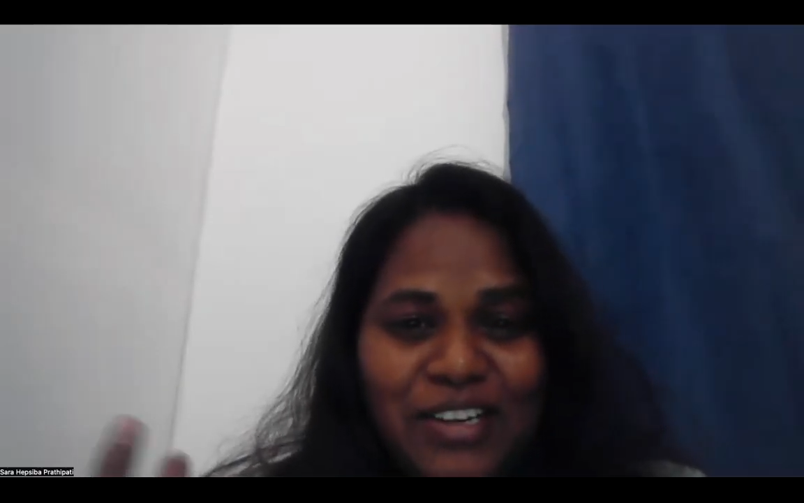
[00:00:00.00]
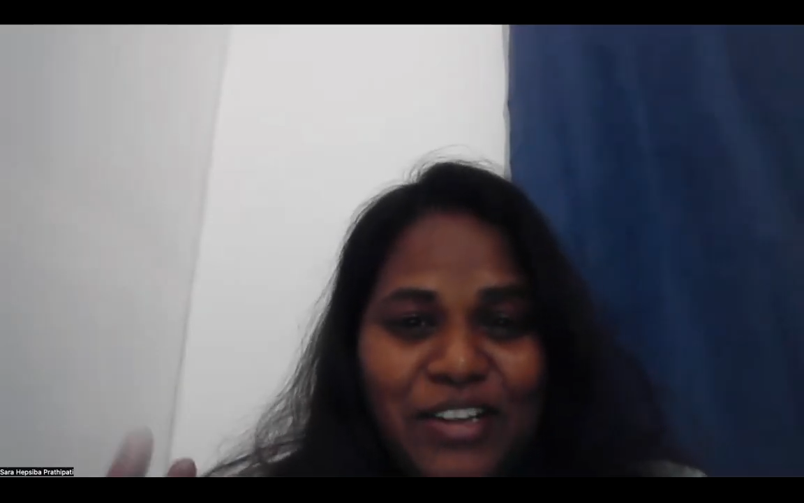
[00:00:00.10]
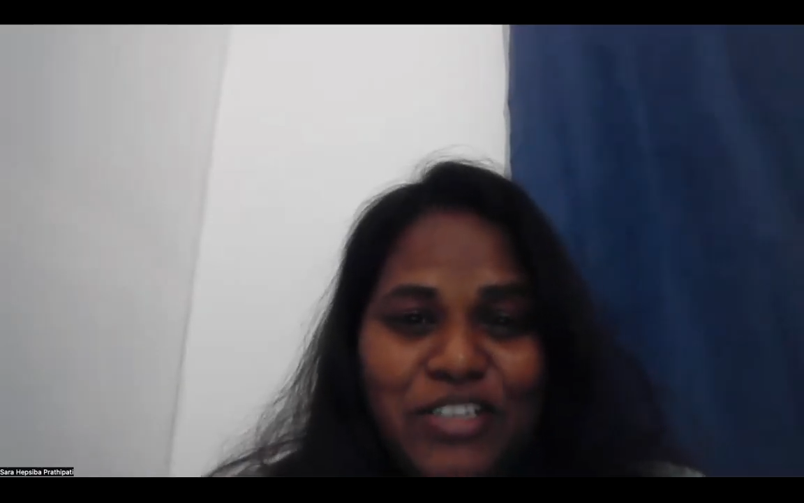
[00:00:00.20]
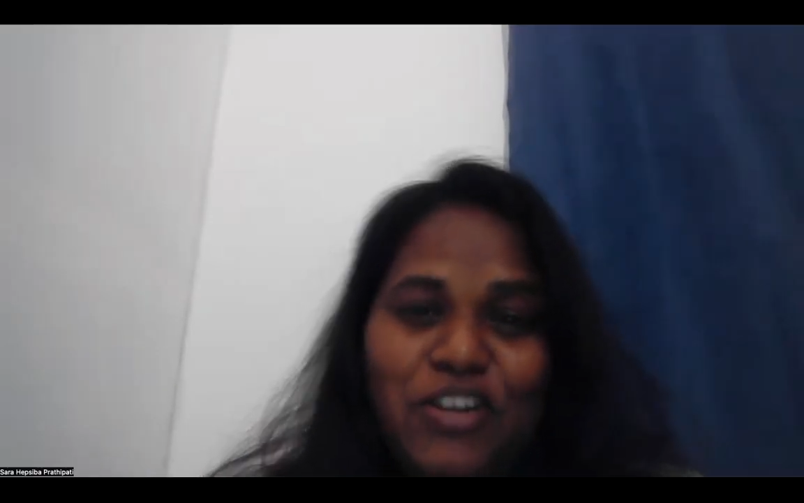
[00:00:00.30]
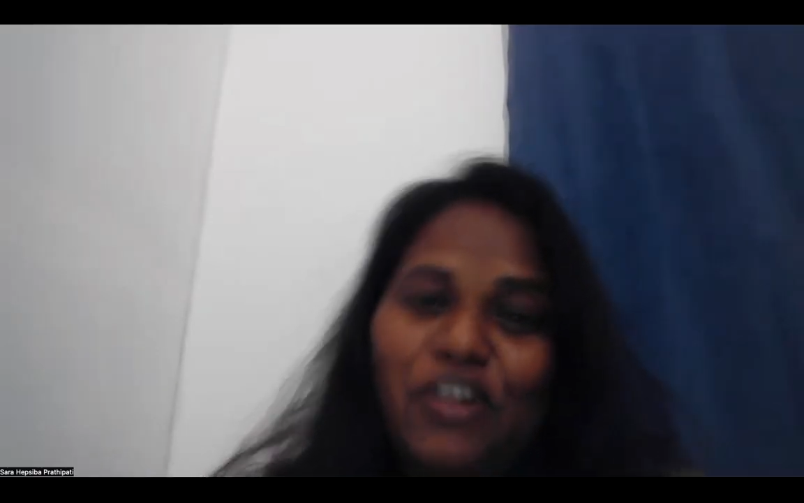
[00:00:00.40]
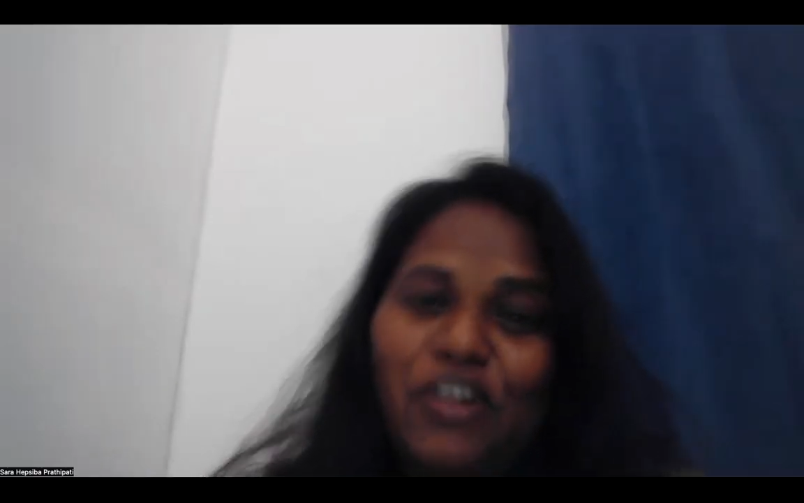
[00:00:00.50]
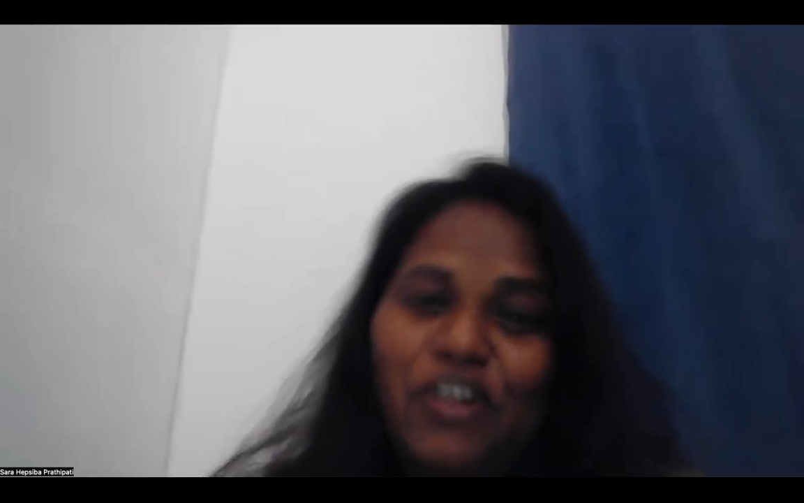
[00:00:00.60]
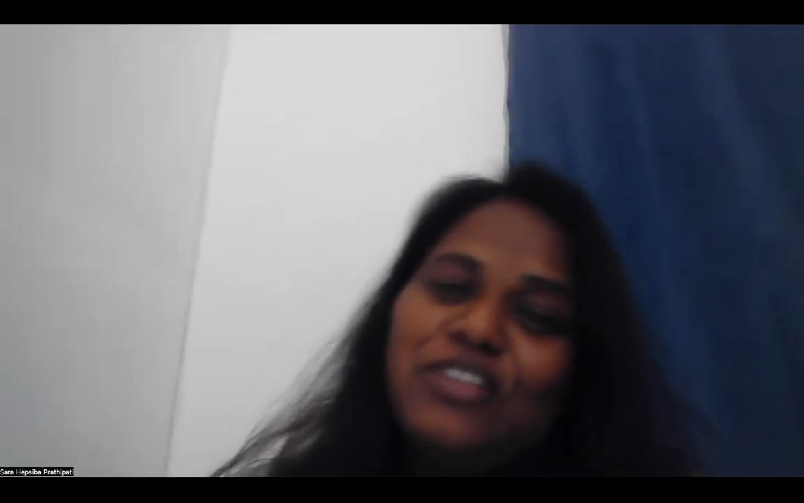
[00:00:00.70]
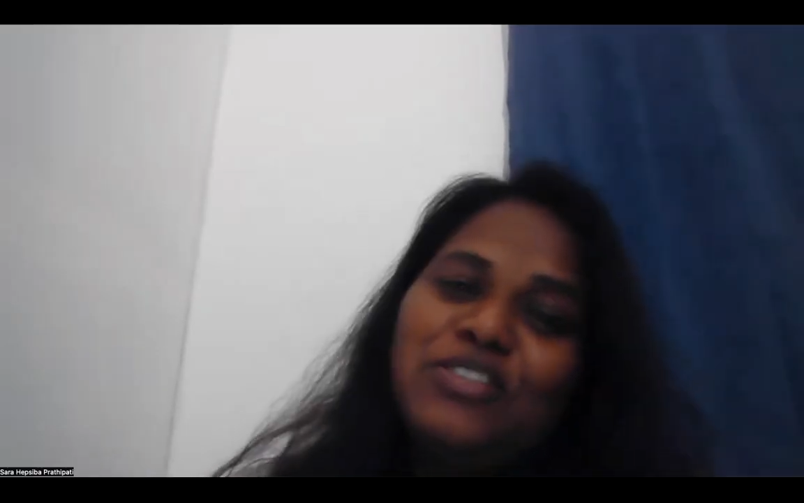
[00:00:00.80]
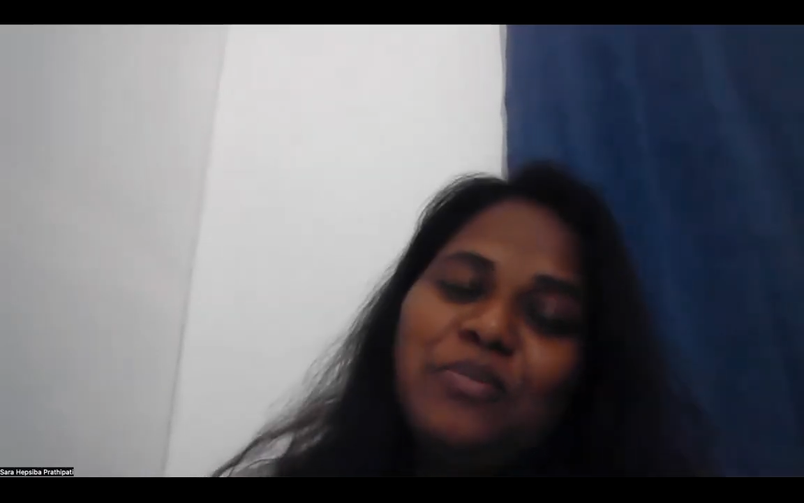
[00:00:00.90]
you should
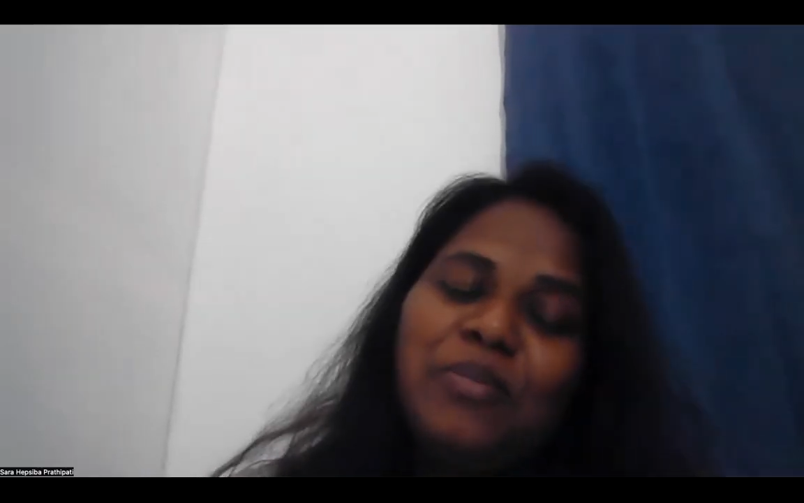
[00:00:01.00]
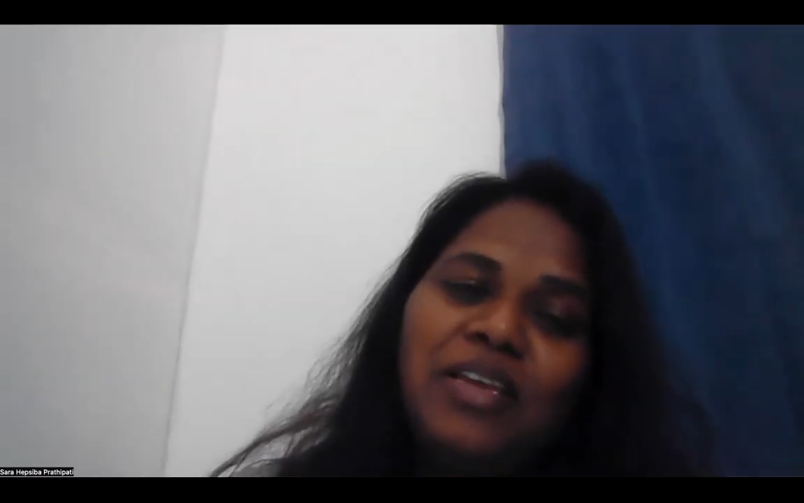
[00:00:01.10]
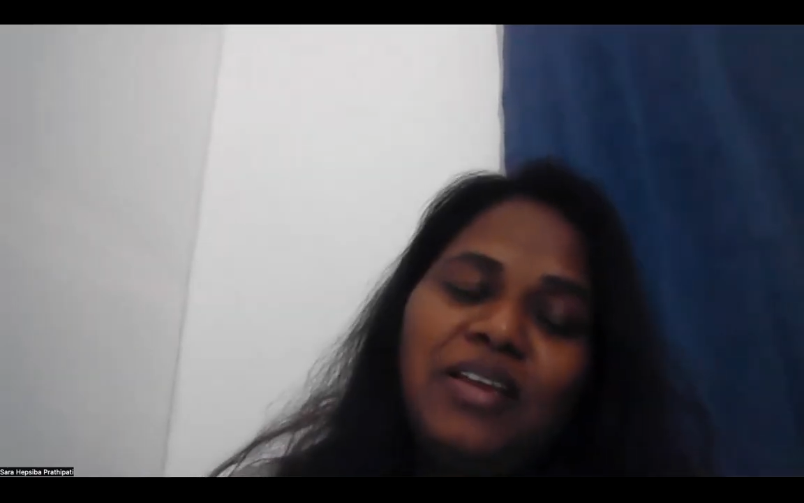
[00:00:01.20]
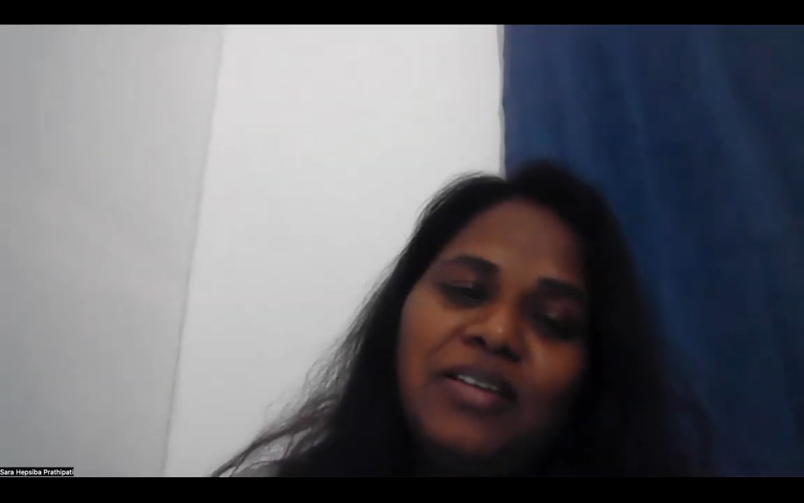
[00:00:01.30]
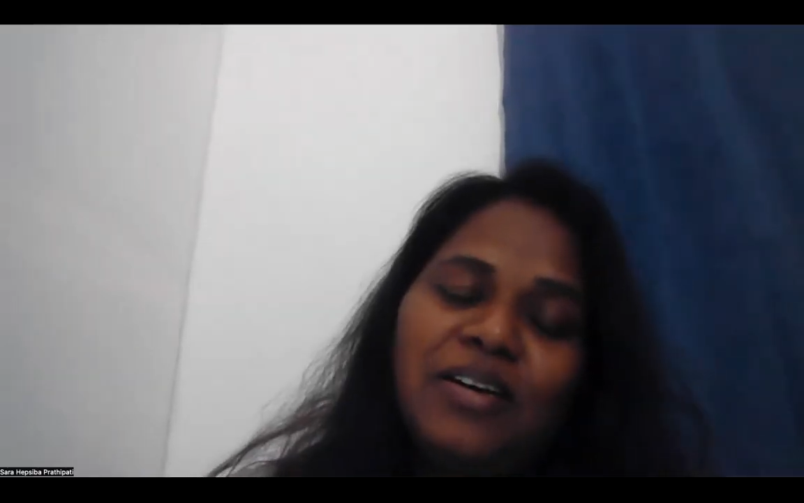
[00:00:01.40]
also be